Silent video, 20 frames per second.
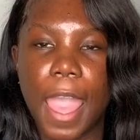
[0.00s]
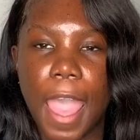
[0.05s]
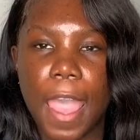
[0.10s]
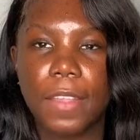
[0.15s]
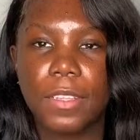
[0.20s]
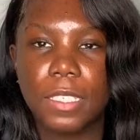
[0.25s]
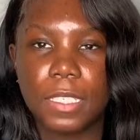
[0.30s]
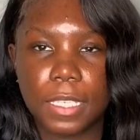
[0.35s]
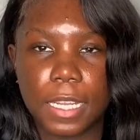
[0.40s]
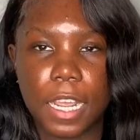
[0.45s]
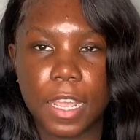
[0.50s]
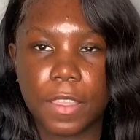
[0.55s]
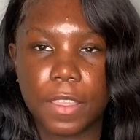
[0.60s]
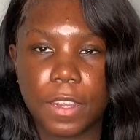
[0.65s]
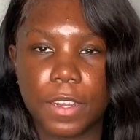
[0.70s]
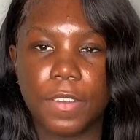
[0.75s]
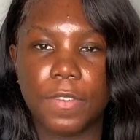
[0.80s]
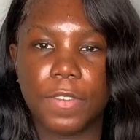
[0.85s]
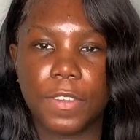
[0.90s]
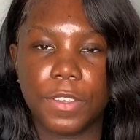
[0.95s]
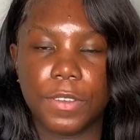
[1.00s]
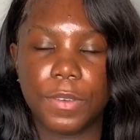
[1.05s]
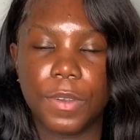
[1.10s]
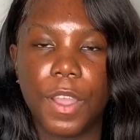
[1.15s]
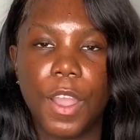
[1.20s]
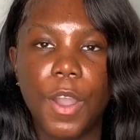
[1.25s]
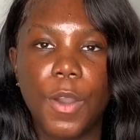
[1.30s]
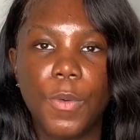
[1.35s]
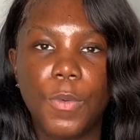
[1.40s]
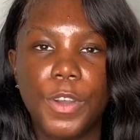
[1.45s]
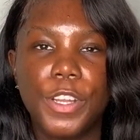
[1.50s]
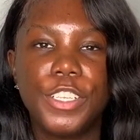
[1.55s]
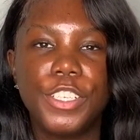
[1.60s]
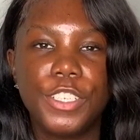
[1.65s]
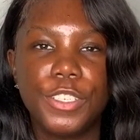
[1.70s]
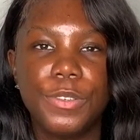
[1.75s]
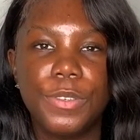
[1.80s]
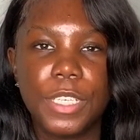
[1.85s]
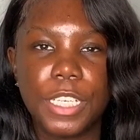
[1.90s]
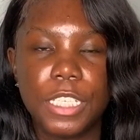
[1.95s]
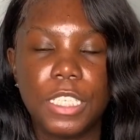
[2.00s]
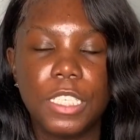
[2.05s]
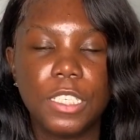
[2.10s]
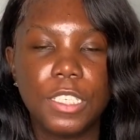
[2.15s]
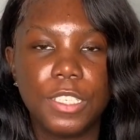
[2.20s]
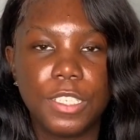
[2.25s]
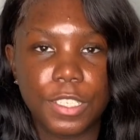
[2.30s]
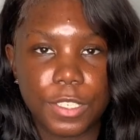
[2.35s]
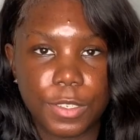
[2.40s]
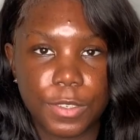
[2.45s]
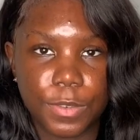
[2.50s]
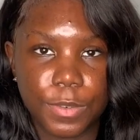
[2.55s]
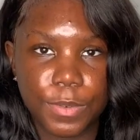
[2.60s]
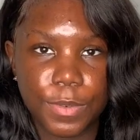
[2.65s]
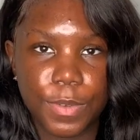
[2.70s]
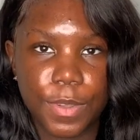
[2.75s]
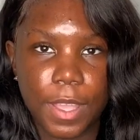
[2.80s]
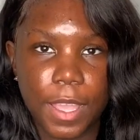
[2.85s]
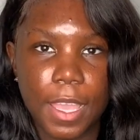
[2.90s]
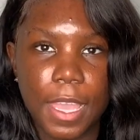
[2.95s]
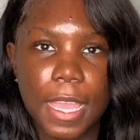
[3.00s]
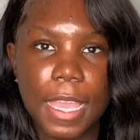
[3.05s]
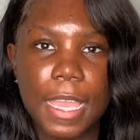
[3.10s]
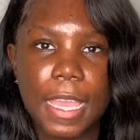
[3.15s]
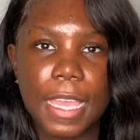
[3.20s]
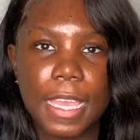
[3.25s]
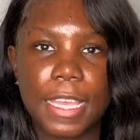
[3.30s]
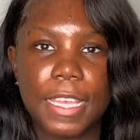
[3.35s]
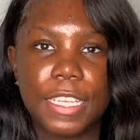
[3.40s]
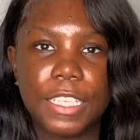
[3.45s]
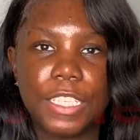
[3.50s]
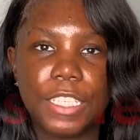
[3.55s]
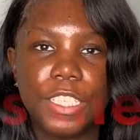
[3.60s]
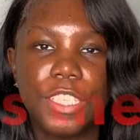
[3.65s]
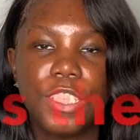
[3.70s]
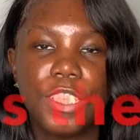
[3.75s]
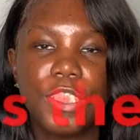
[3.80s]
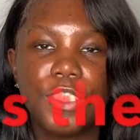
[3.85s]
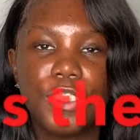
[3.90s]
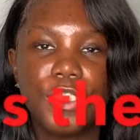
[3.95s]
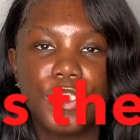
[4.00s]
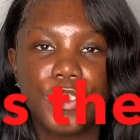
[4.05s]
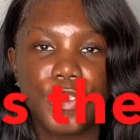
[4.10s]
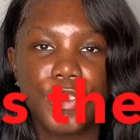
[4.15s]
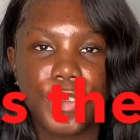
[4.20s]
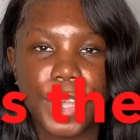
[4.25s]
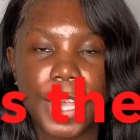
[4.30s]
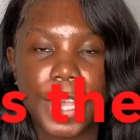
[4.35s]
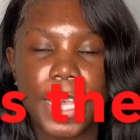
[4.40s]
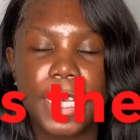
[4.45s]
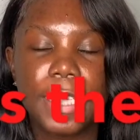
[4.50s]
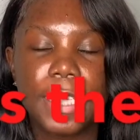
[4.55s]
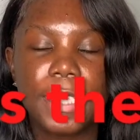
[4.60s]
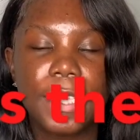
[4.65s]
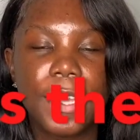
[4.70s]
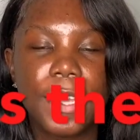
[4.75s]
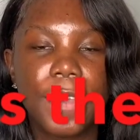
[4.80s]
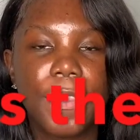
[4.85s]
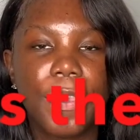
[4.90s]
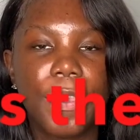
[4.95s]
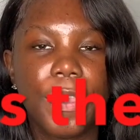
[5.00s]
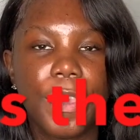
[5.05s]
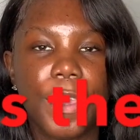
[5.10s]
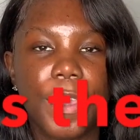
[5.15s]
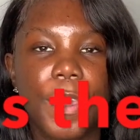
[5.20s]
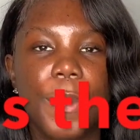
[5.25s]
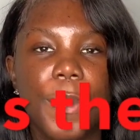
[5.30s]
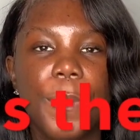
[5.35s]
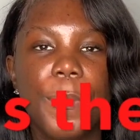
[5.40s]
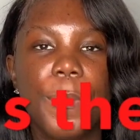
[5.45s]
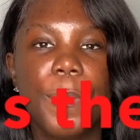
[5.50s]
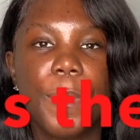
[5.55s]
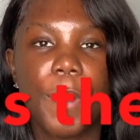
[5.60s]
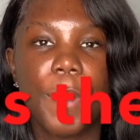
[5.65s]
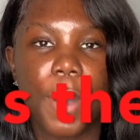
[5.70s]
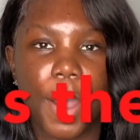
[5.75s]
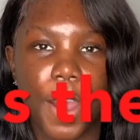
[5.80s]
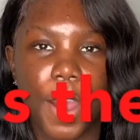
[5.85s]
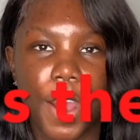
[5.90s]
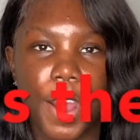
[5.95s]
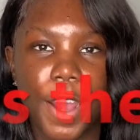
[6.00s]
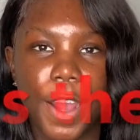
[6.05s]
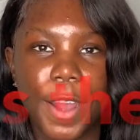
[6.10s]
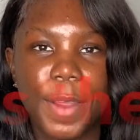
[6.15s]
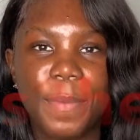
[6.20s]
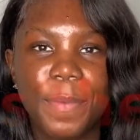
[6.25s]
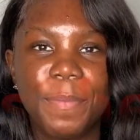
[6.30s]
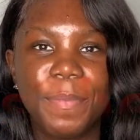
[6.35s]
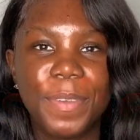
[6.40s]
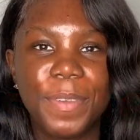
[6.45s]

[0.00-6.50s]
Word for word: at the day of the interview. What you need to do is trust the heart.